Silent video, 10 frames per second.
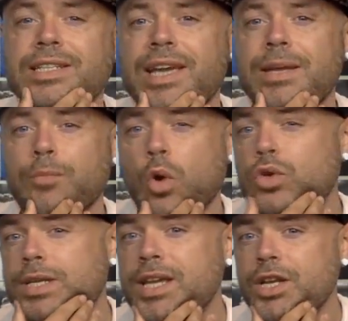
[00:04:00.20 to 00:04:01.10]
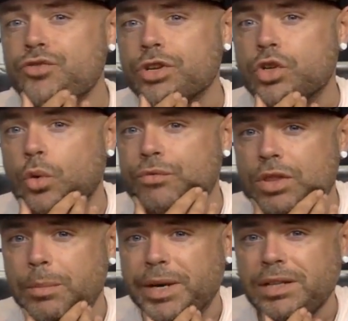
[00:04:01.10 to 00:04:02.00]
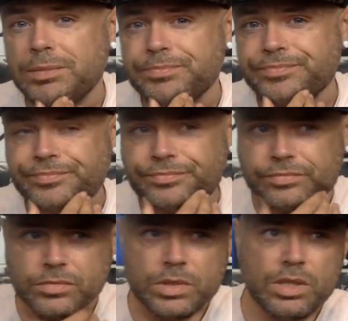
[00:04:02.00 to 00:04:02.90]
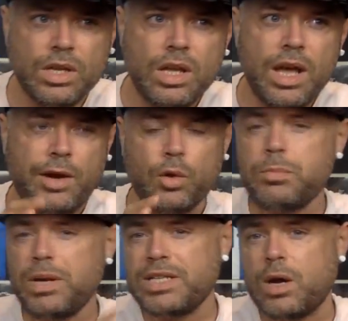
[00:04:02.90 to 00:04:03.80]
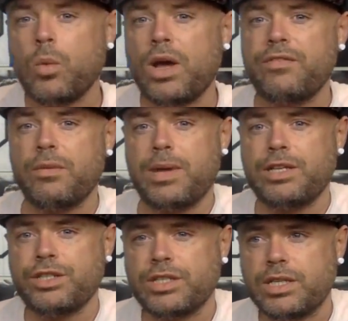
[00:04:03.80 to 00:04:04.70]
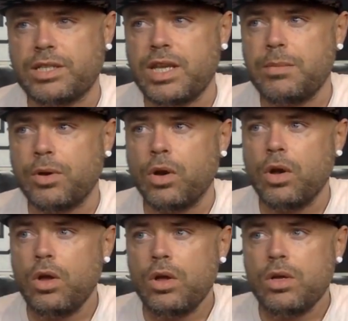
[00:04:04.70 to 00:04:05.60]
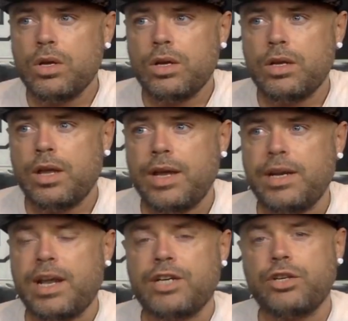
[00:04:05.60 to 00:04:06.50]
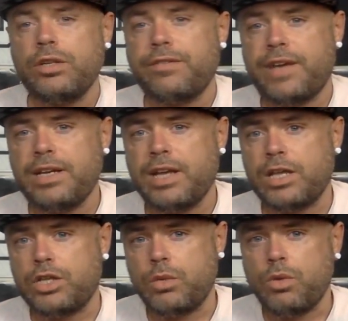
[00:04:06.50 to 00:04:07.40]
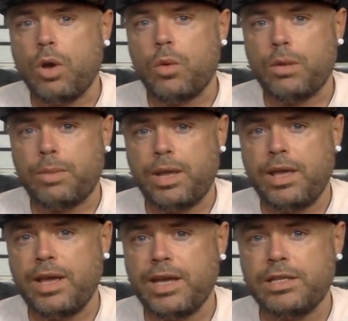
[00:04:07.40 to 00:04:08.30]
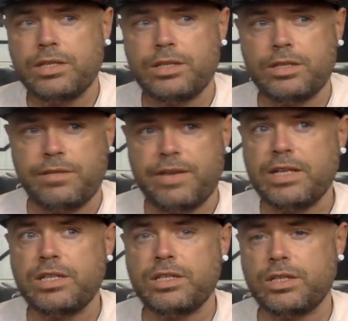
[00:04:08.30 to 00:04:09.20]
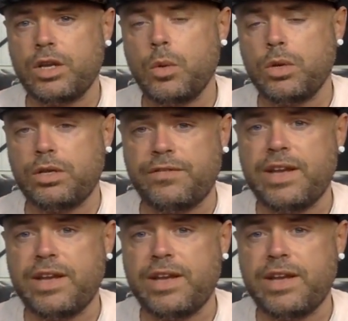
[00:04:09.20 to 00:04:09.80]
he's more dangerous going for the middle. I know he plays out wide for Manchester City, but international defenders do not want to play against international